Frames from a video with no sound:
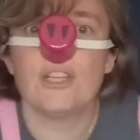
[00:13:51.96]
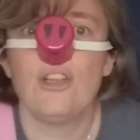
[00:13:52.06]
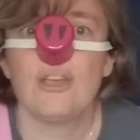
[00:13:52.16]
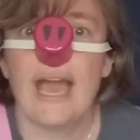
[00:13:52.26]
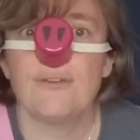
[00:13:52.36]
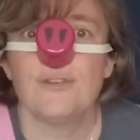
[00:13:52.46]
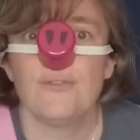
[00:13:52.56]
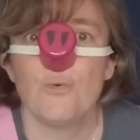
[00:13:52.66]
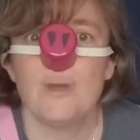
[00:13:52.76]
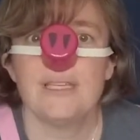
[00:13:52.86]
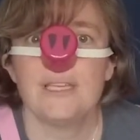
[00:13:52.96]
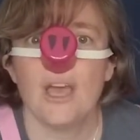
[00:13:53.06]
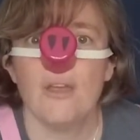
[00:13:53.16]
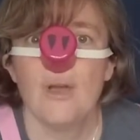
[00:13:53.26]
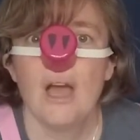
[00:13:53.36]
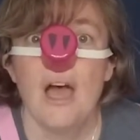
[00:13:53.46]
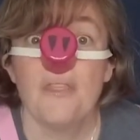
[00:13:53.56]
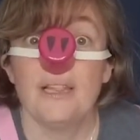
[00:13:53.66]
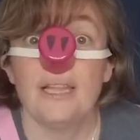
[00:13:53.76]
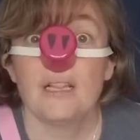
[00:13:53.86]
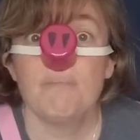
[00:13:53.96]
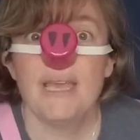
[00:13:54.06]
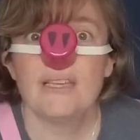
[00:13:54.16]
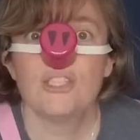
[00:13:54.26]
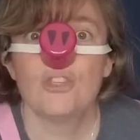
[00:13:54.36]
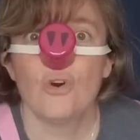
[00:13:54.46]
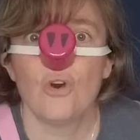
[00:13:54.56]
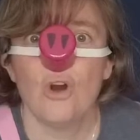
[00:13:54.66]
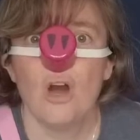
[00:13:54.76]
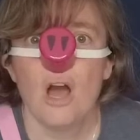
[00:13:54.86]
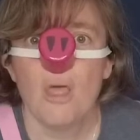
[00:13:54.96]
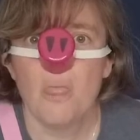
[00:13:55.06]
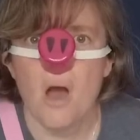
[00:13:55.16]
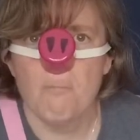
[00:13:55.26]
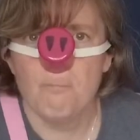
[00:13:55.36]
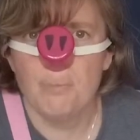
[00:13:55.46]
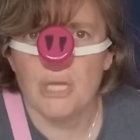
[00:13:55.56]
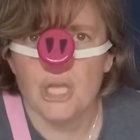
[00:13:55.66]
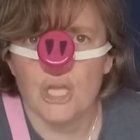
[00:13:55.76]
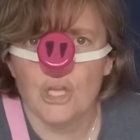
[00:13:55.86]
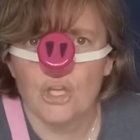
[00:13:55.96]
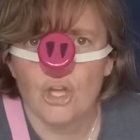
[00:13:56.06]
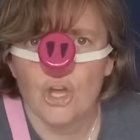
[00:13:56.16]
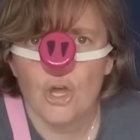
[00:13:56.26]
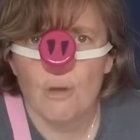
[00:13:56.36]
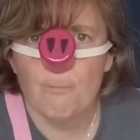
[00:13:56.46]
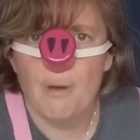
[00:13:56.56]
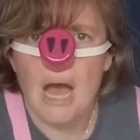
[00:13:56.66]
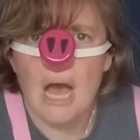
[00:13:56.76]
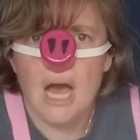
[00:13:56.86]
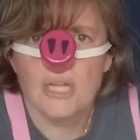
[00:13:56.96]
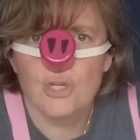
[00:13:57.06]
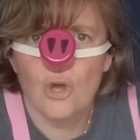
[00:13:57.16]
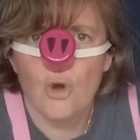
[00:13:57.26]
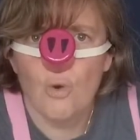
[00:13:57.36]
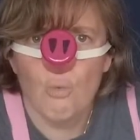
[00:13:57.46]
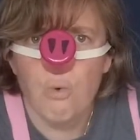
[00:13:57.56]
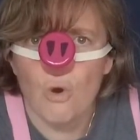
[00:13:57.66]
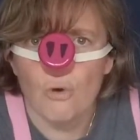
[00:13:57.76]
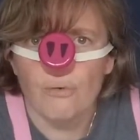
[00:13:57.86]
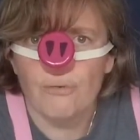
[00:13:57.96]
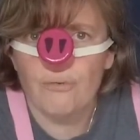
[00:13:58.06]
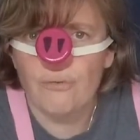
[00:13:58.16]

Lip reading: to look out of the window, the little pig saw the big bad wolf.